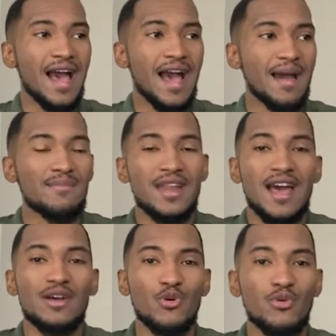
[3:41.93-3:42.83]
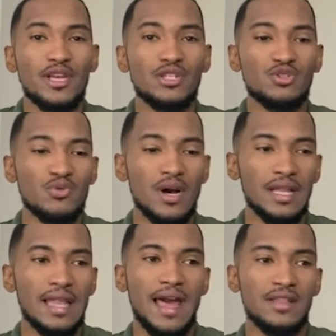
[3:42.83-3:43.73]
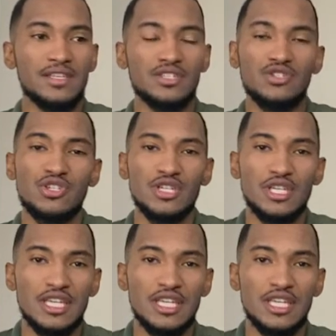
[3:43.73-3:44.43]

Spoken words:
I'm not going to allow this to